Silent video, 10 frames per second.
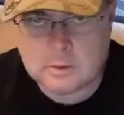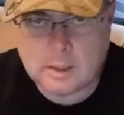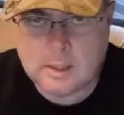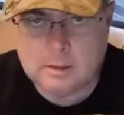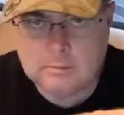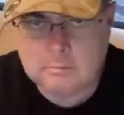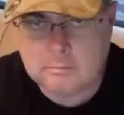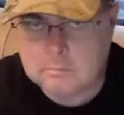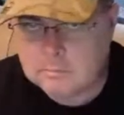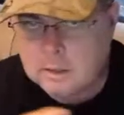try
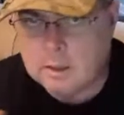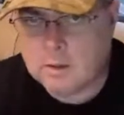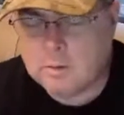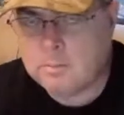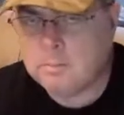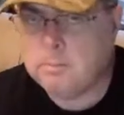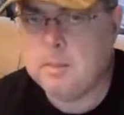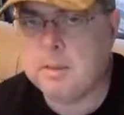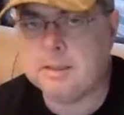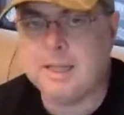to,
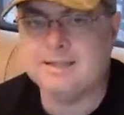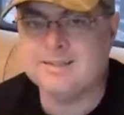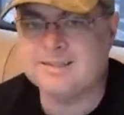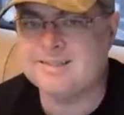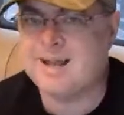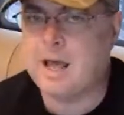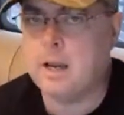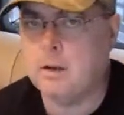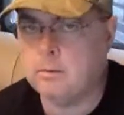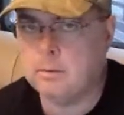mimic that
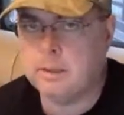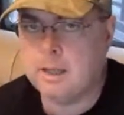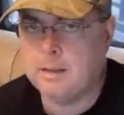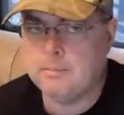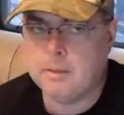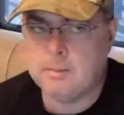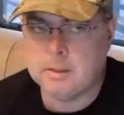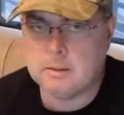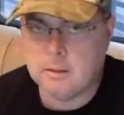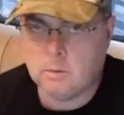style, not
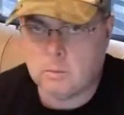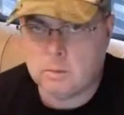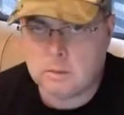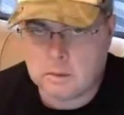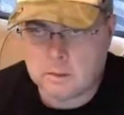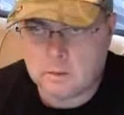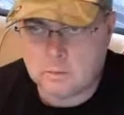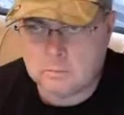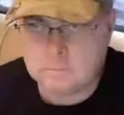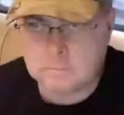mimic,
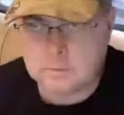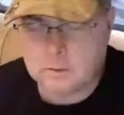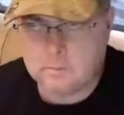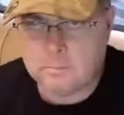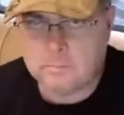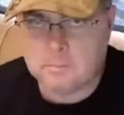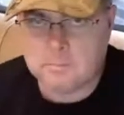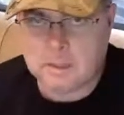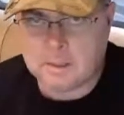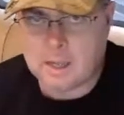don't,
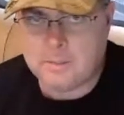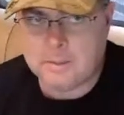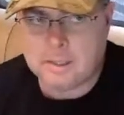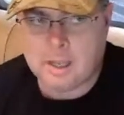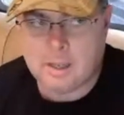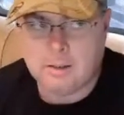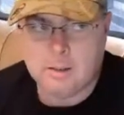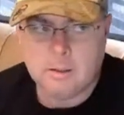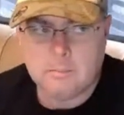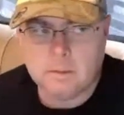be a copycat,
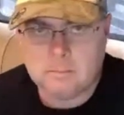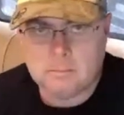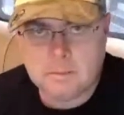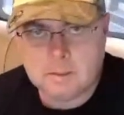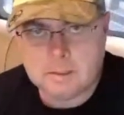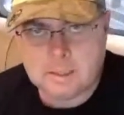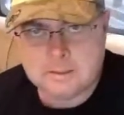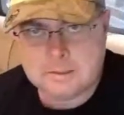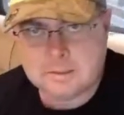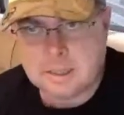but mimic
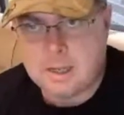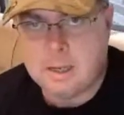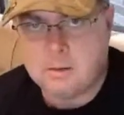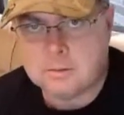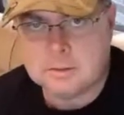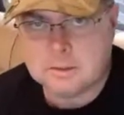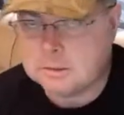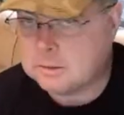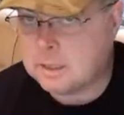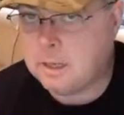that style because
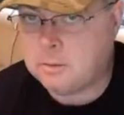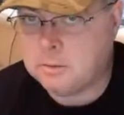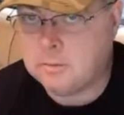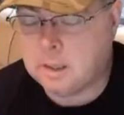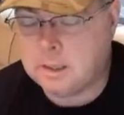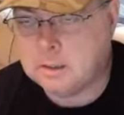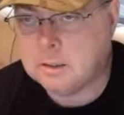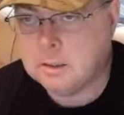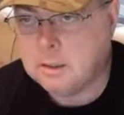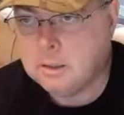that's the style you like.